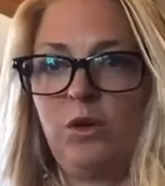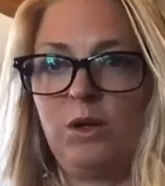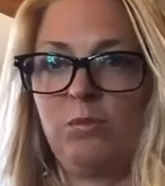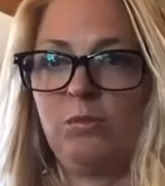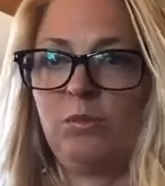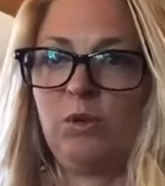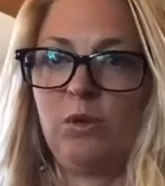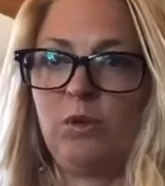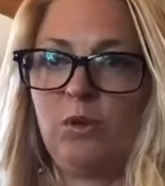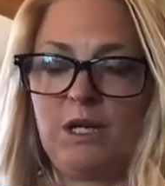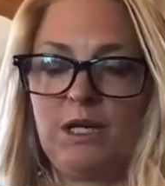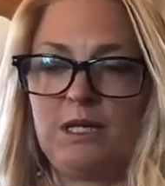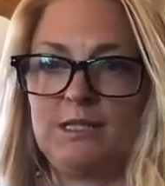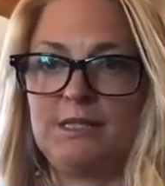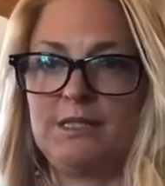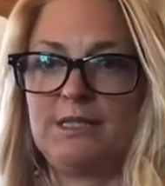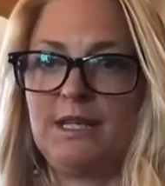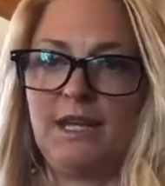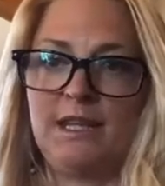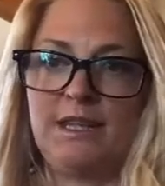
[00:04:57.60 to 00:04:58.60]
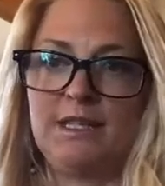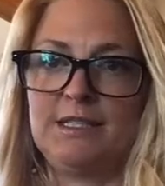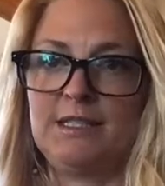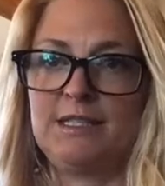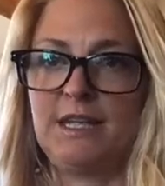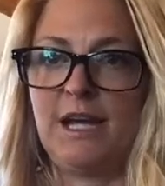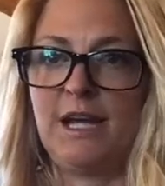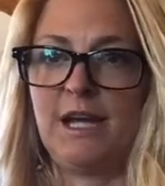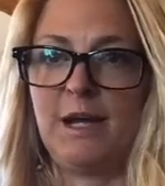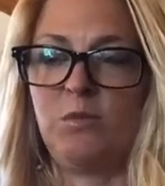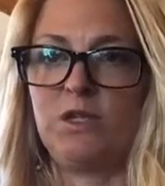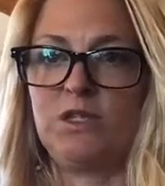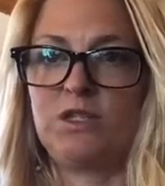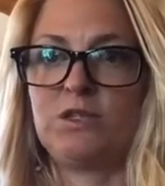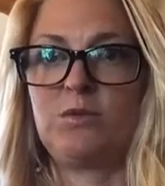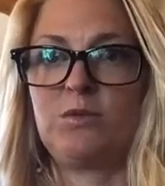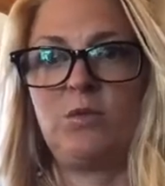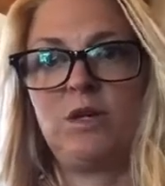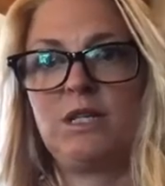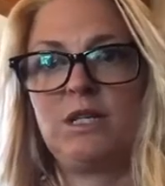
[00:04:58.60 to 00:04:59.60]
employees at this time. We
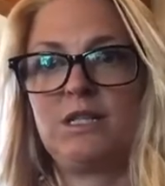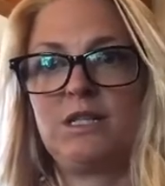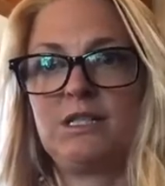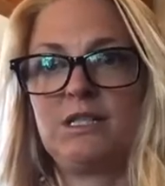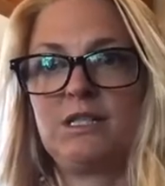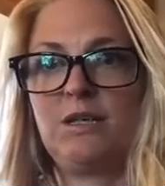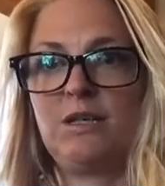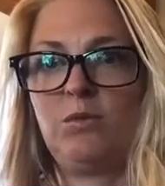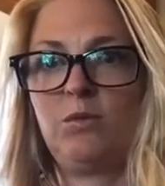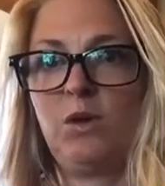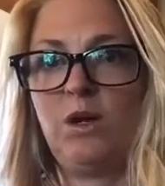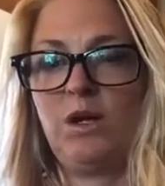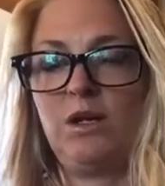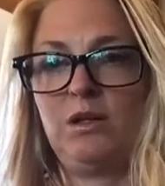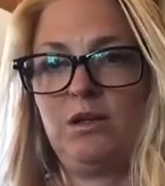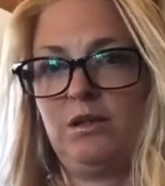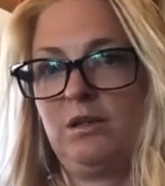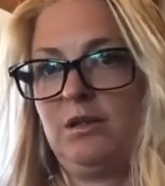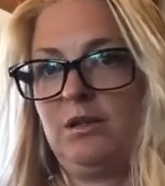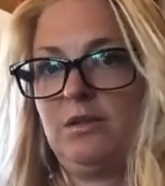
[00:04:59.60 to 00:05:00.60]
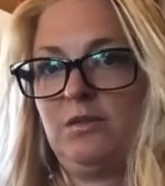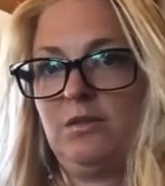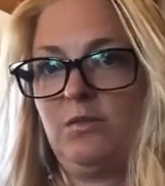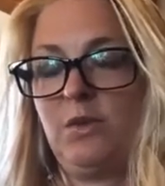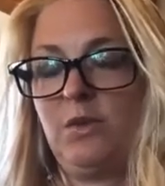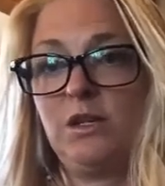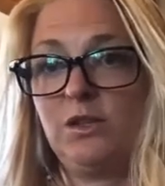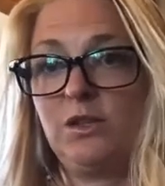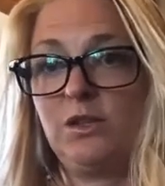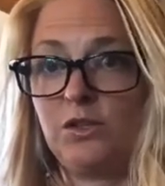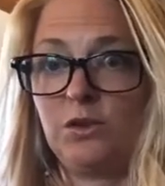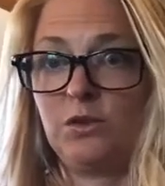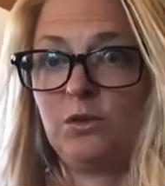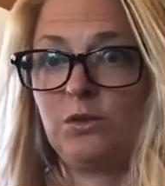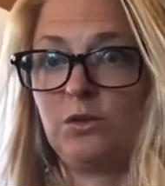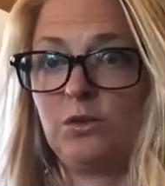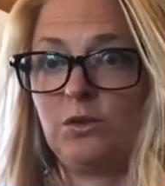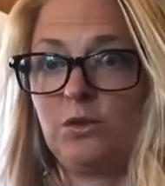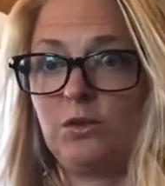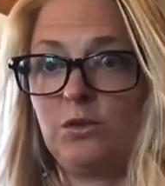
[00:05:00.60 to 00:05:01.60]
just wanted to see what we could
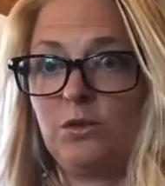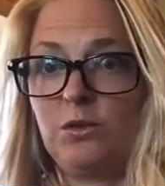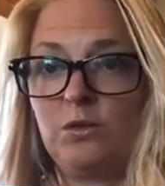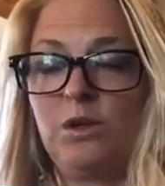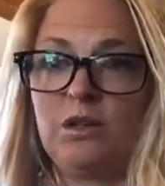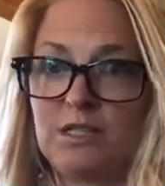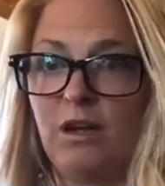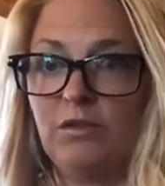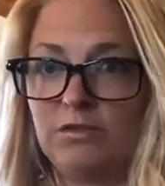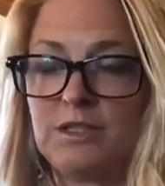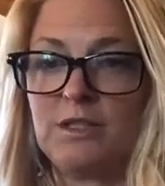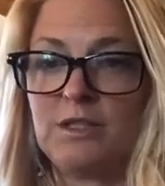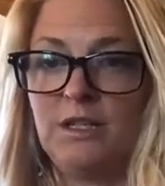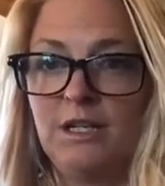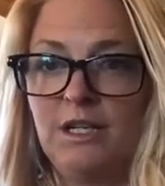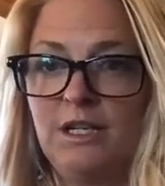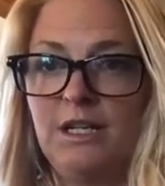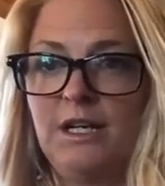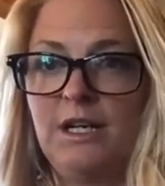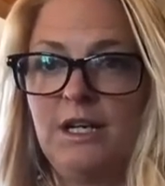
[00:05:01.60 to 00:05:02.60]
do ourselves.